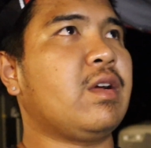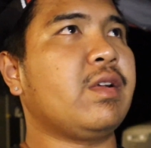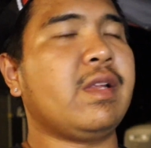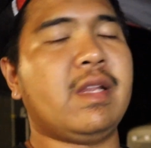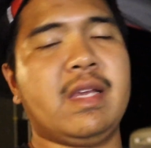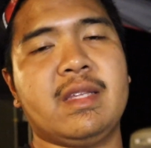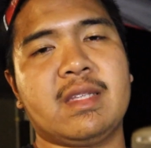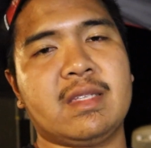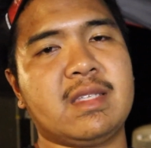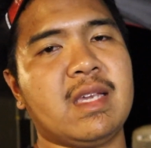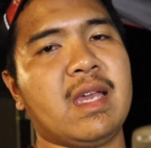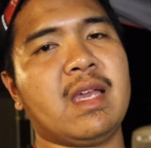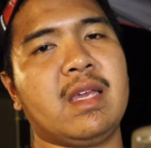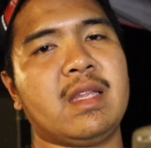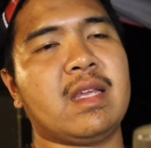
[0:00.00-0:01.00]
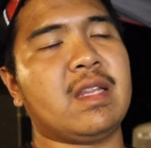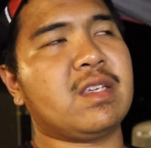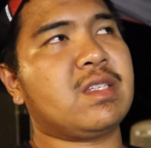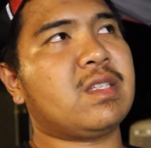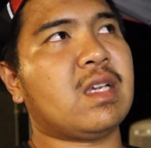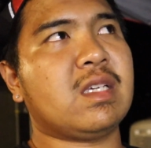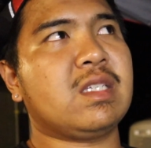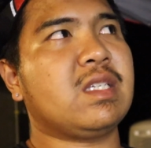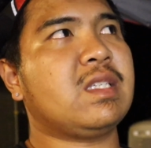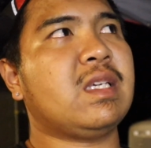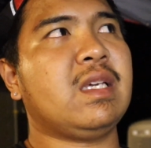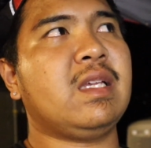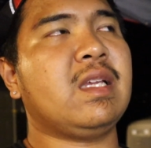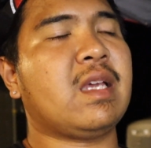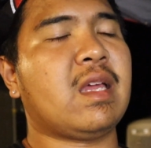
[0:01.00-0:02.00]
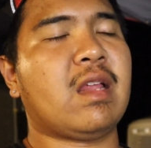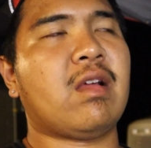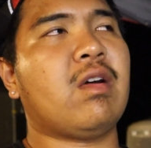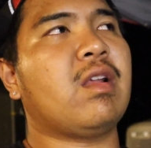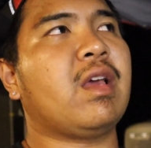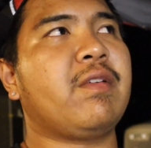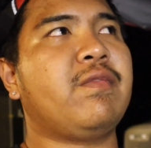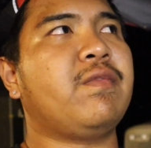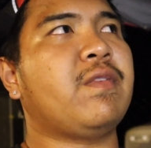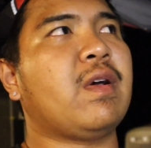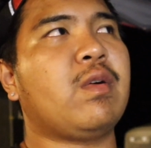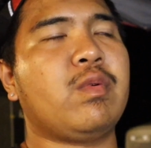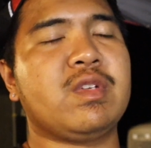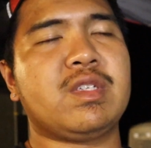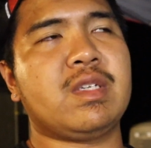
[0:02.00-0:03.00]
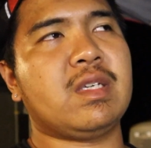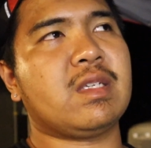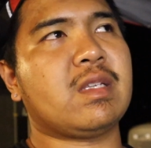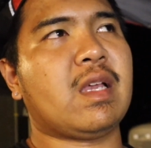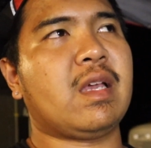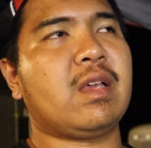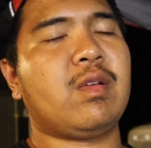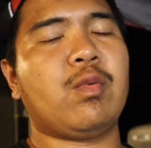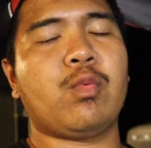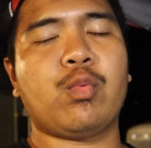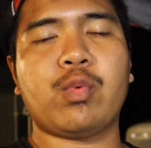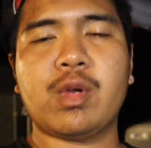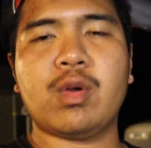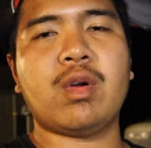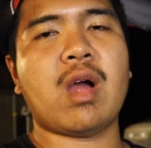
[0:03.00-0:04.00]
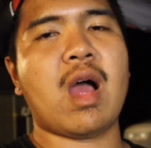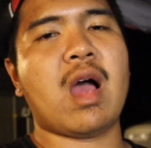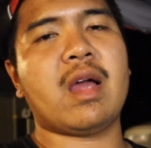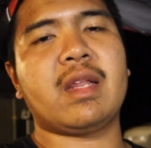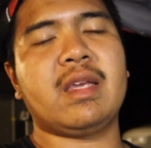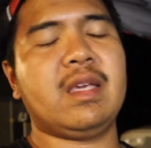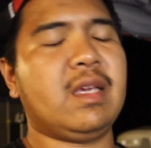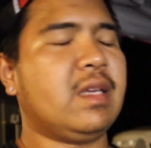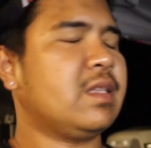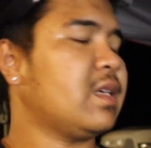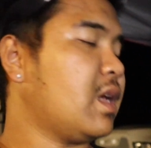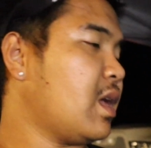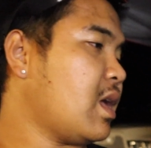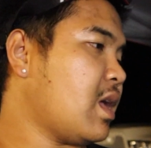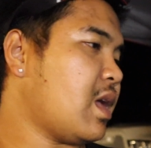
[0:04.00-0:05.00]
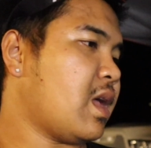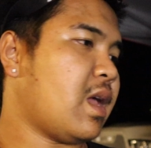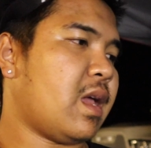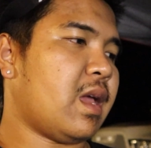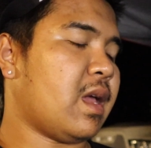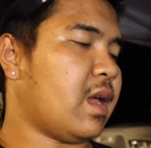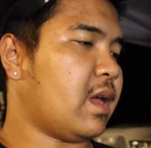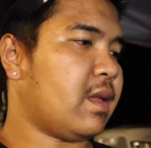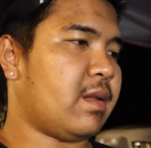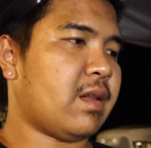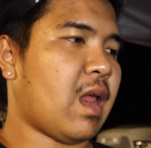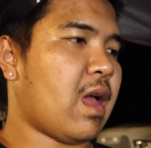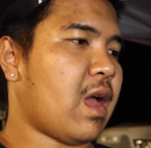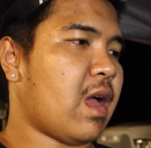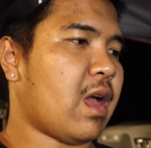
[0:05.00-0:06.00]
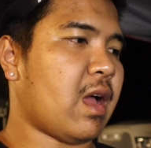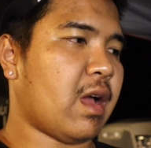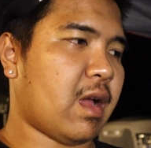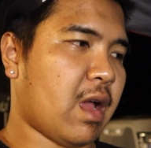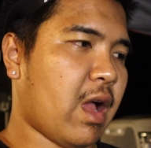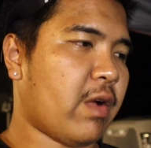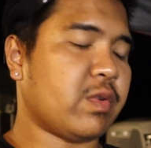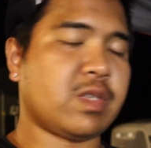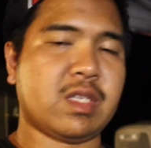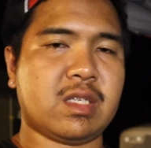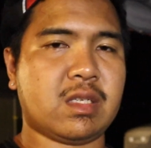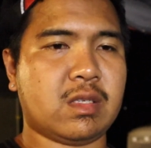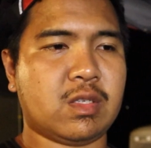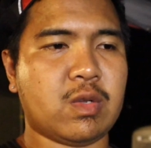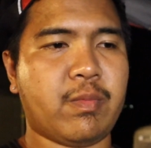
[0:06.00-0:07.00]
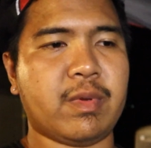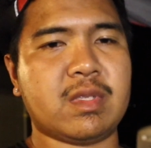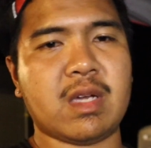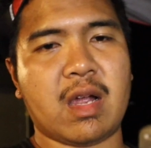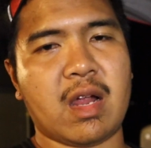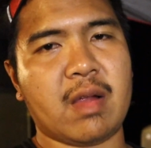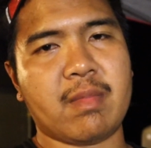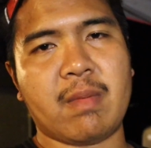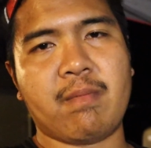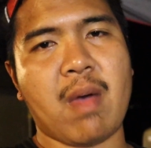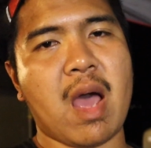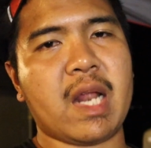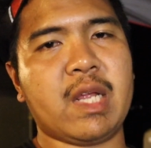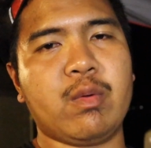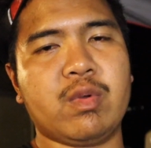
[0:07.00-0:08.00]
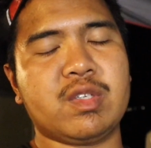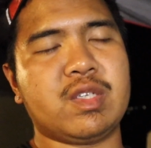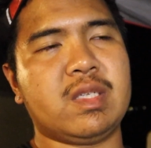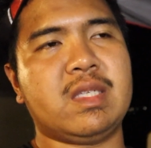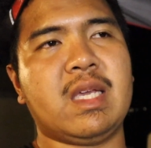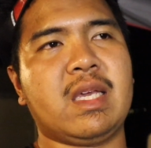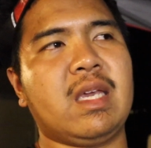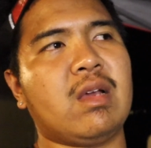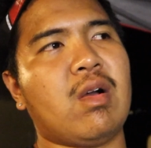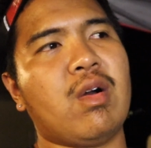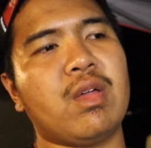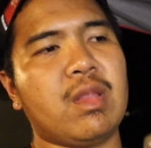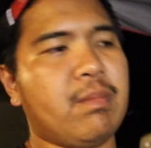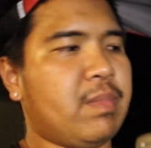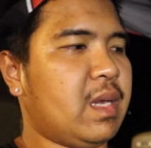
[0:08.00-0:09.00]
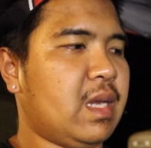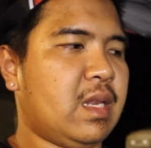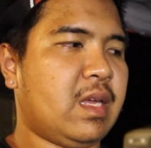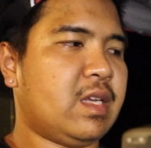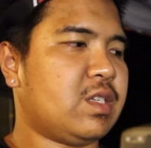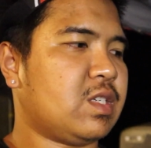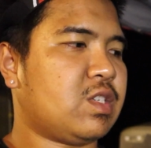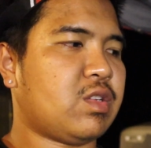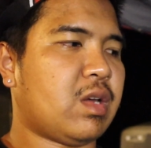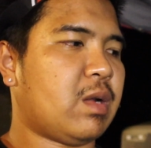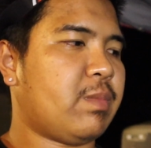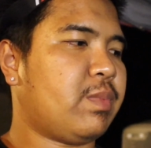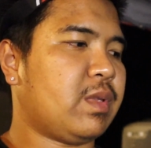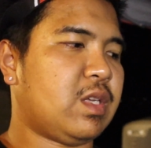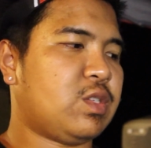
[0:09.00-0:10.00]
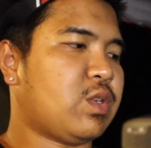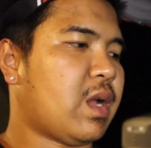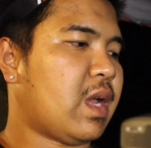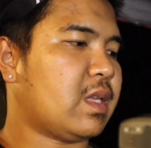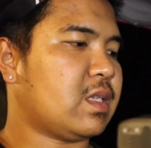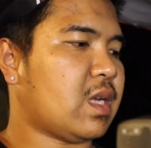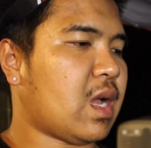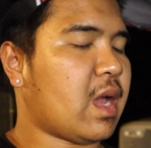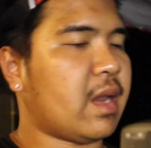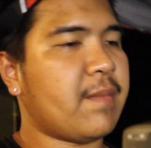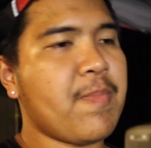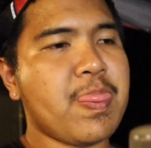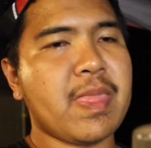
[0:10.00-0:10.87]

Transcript: underneath the tent and the sun just heating, and all I felt was just like real hot heat, and I was just super tired. My body was just taking all the beating just trying to put the trans on.